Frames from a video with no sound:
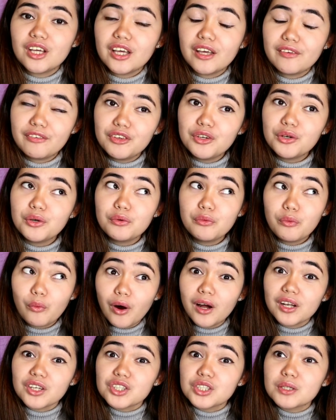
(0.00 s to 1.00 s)
If you
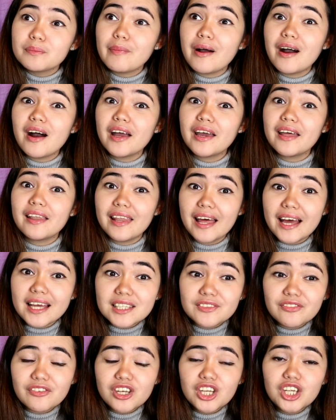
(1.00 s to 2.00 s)
watched my
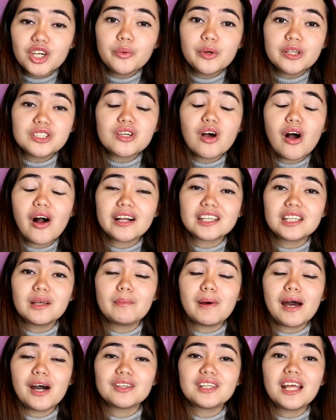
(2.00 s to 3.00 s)
last video, we talked
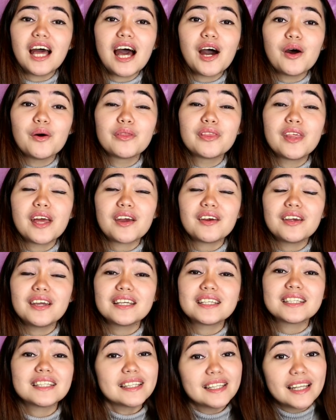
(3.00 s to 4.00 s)
about how there
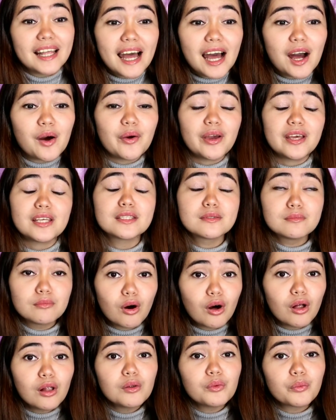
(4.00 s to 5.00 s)
is now a
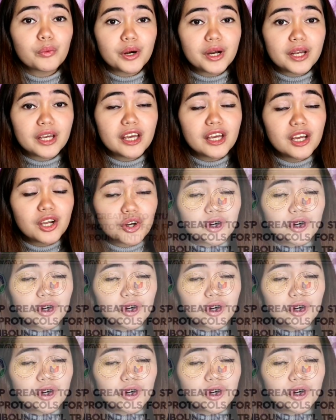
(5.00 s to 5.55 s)
small working